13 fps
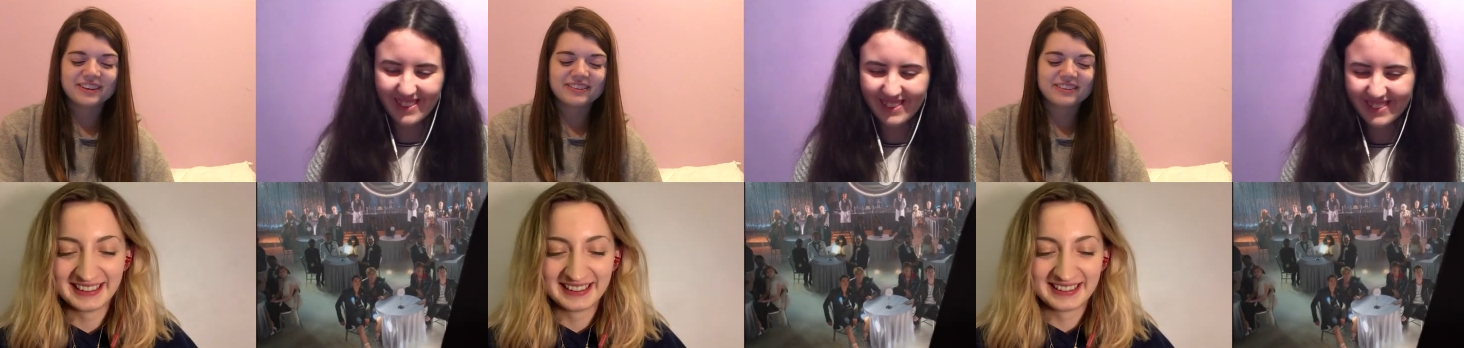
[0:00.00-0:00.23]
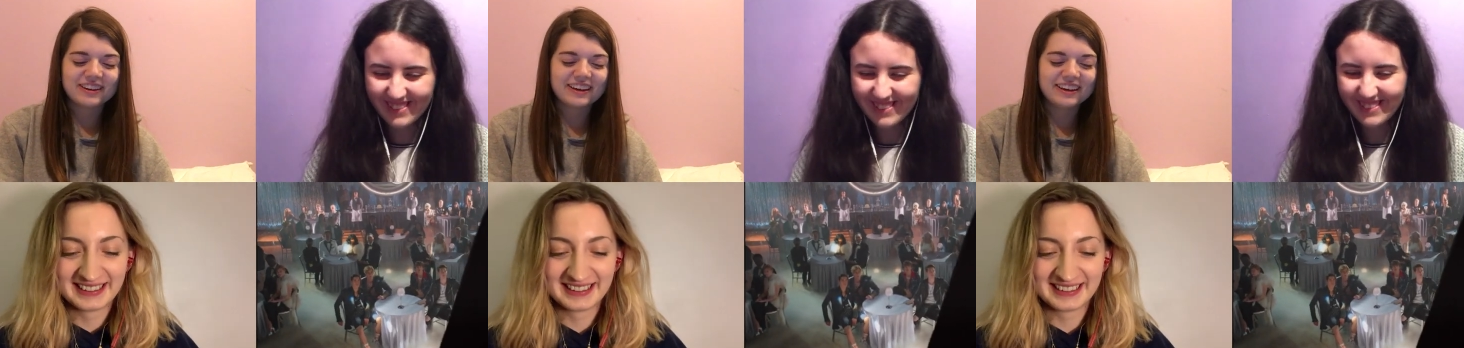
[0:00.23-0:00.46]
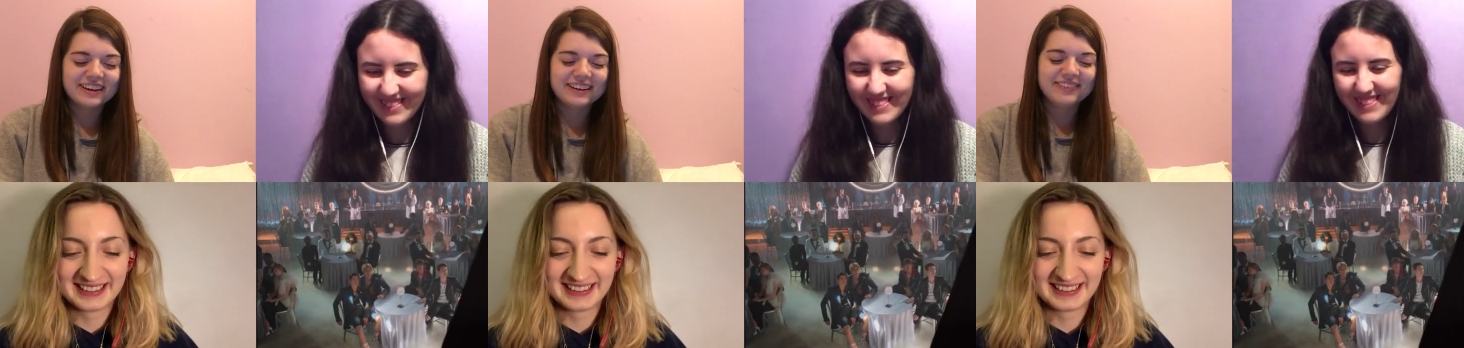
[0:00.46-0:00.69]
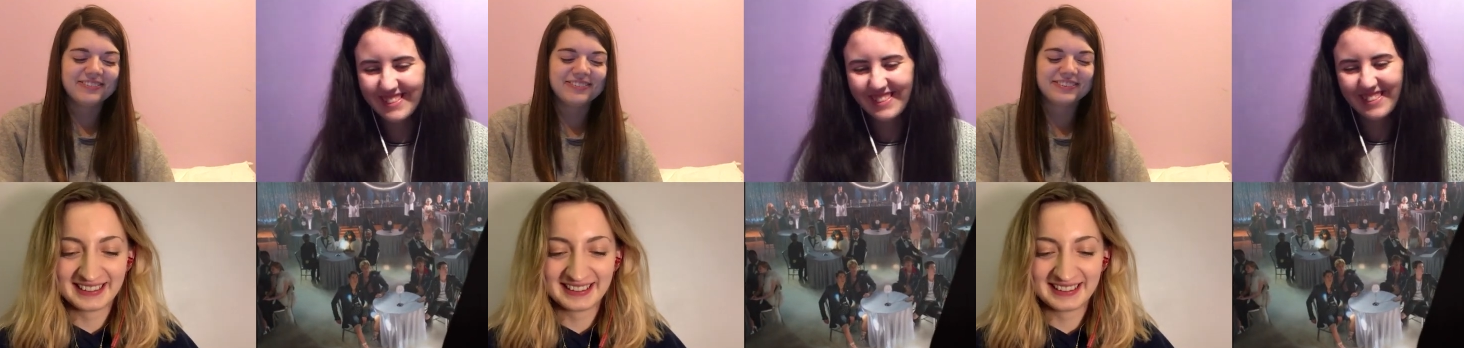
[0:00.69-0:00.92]
Speaker 1: his Glee
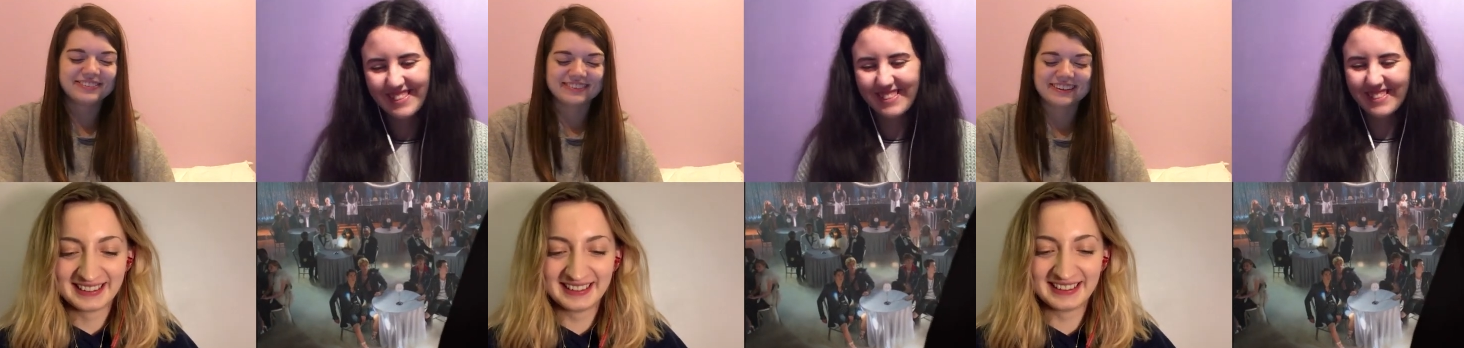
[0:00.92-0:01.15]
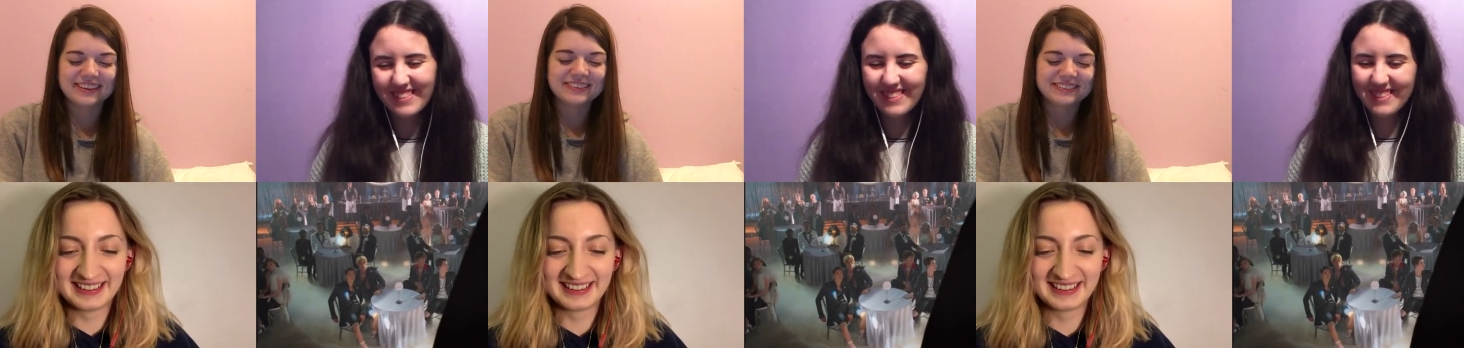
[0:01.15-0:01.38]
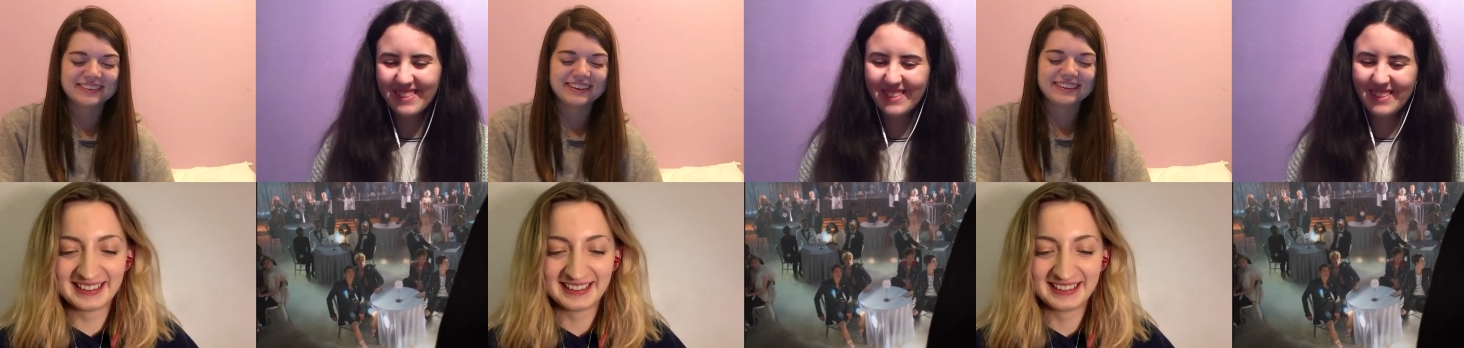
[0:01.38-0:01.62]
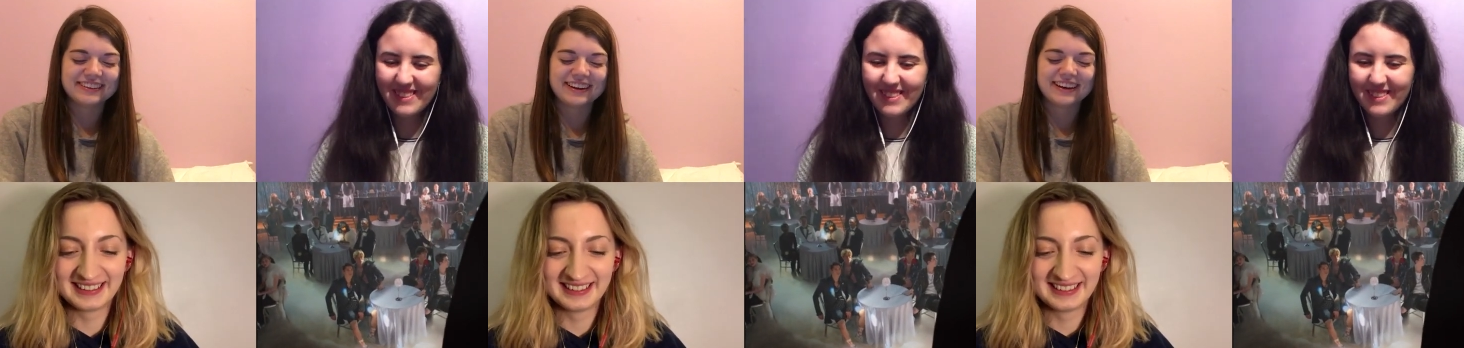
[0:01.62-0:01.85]
skills
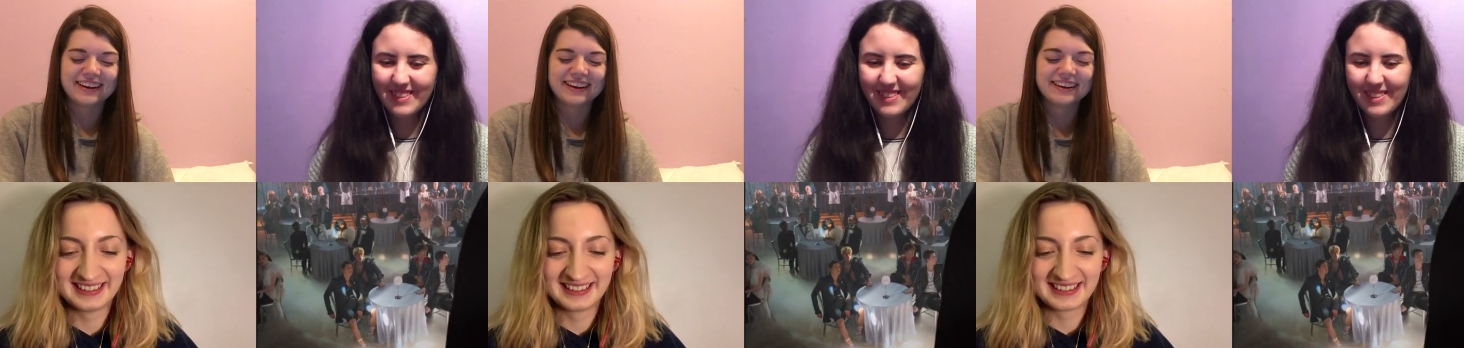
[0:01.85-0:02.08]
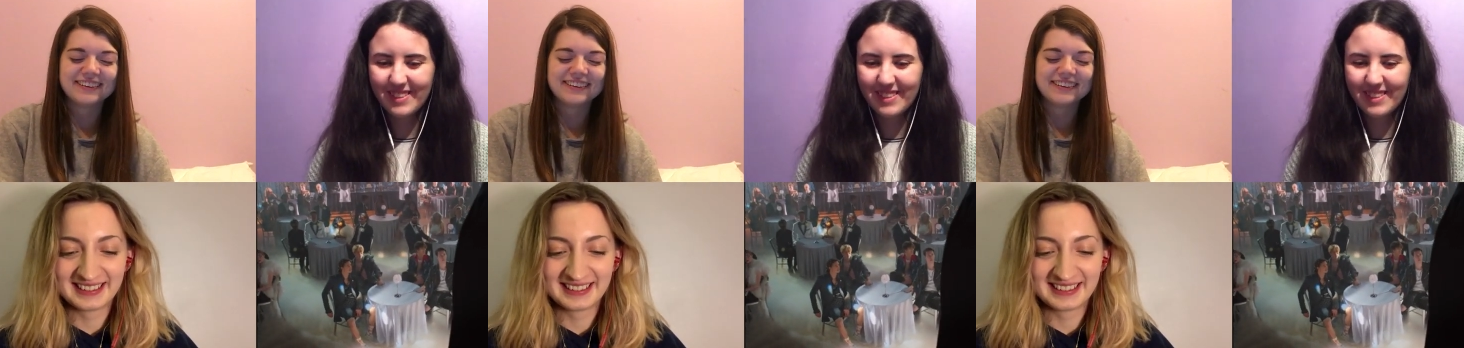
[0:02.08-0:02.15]
in there.